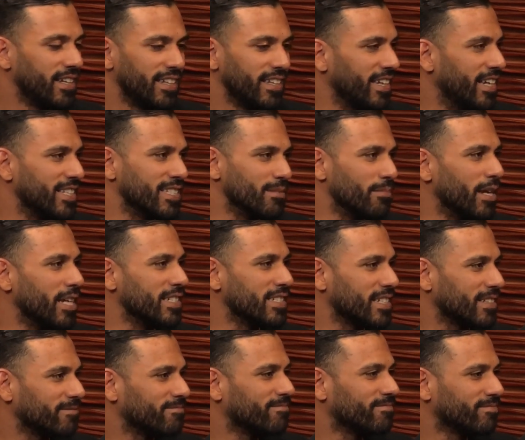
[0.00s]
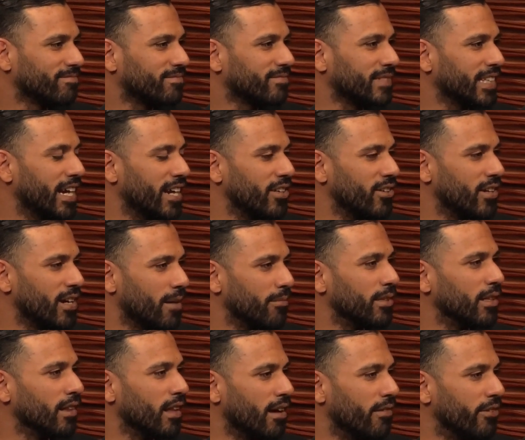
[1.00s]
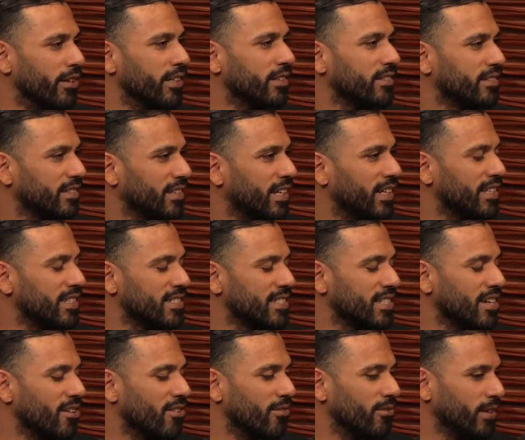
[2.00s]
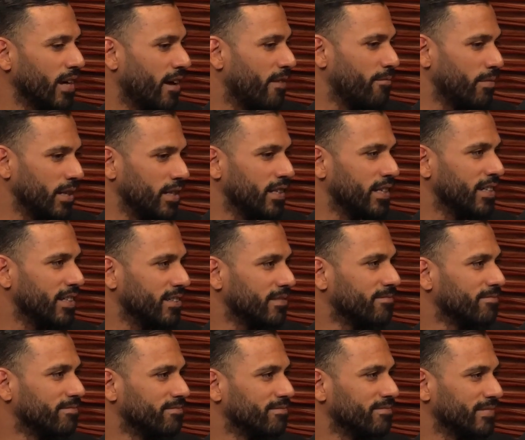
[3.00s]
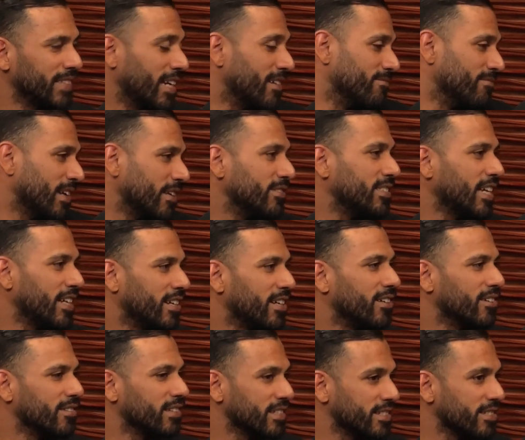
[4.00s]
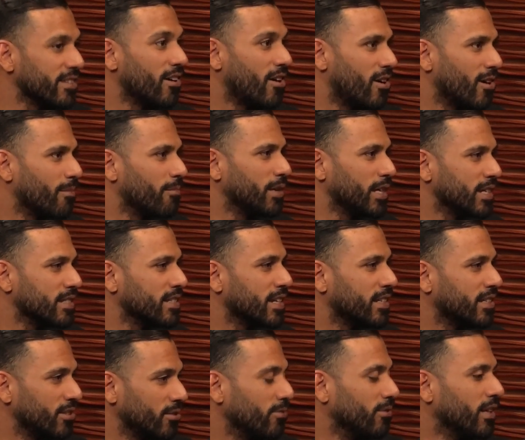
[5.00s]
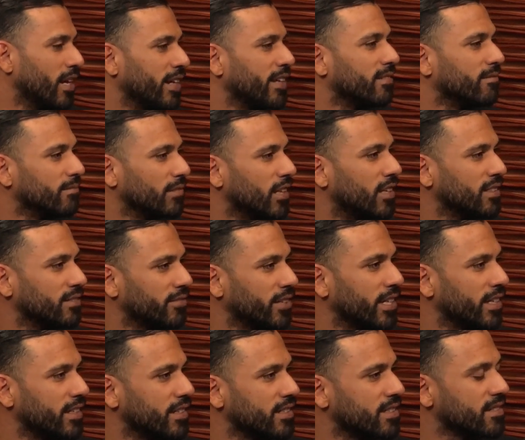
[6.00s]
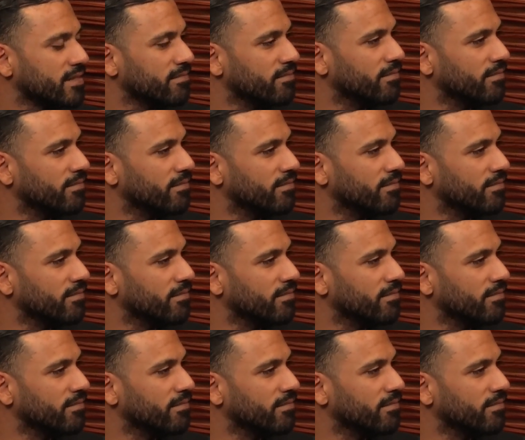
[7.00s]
It's amazing. Yeah, you come to love it. And so, I've been here. Too. Yeah, I've stayed here this long because I do like Las Vegas.